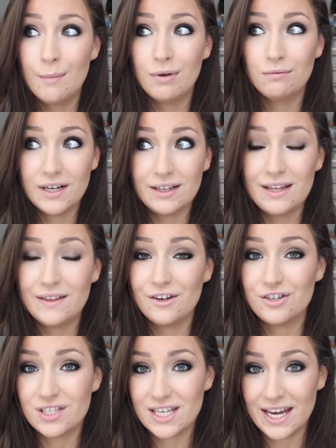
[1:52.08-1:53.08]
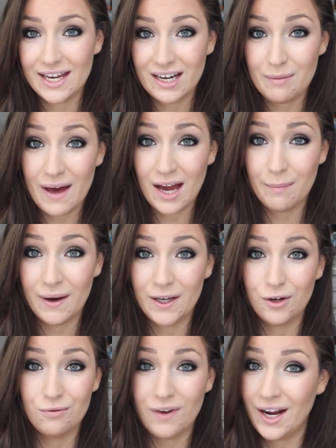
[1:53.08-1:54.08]
but really they're just taken aback by
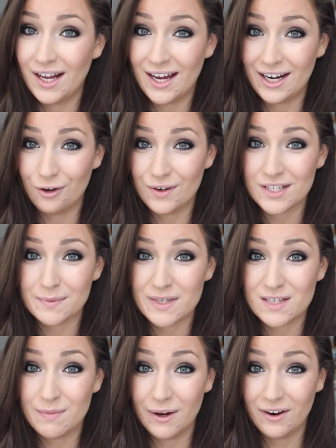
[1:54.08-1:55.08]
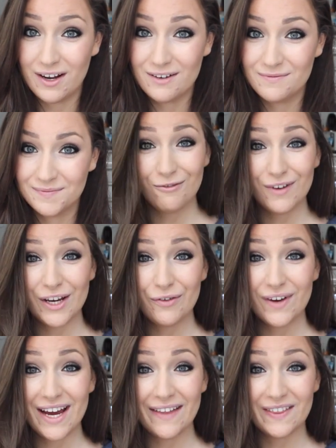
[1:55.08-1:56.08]
your radiating Christmas spirit.
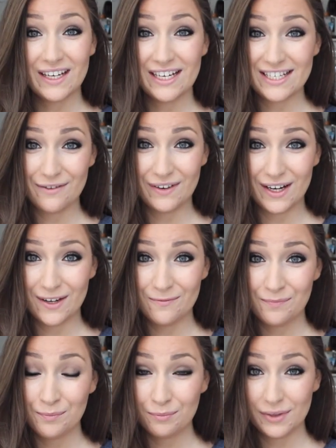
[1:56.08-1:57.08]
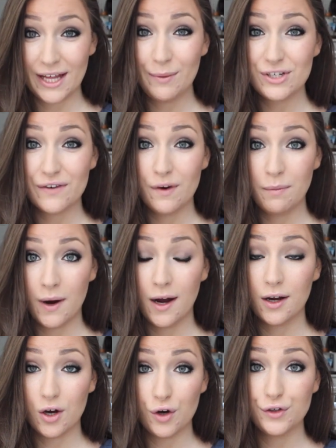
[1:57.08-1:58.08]
Recreate the nativity. Play whichever
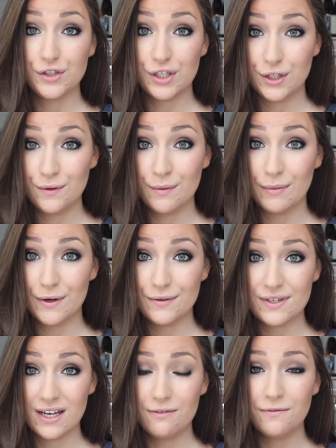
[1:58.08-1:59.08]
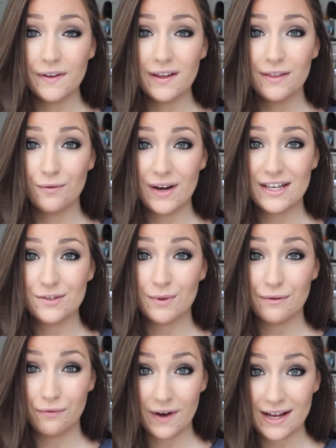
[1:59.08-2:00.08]
part calls to you the most, and fill in the rest
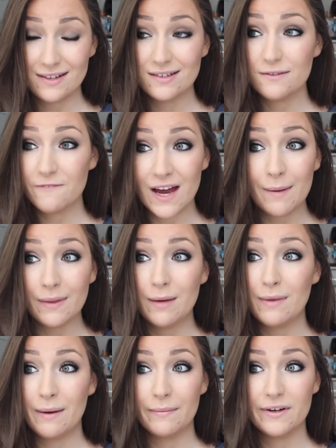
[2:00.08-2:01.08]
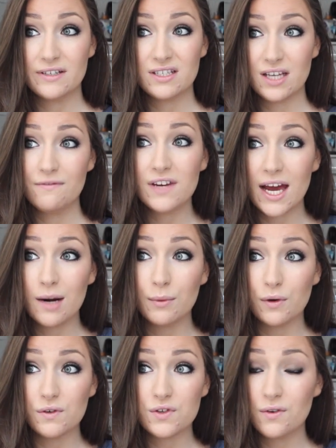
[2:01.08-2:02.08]
with friends, family members, stuffed
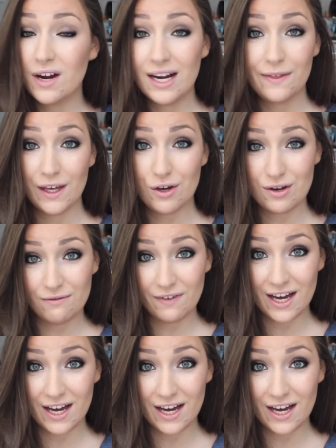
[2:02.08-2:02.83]
animals, or anything you can